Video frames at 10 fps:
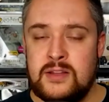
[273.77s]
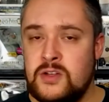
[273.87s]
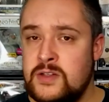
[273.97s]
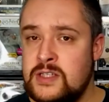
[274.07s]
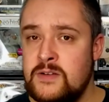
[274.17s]

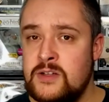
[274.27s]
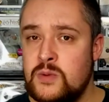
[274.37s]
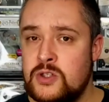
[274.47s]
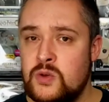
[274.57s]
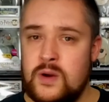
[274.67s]
So the series
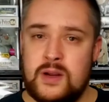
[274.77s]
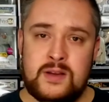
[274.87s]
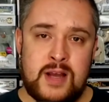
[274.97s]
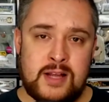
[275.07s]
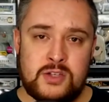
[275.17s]
was
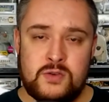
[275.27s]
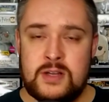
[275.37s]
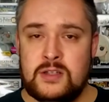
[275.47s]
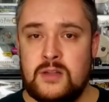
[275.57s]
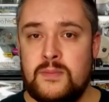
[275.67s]
short, got
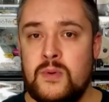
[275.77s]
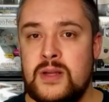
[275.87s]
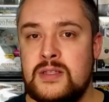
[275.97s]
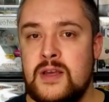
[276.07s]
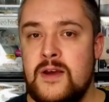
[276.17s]
straight to the
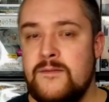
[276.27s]
point,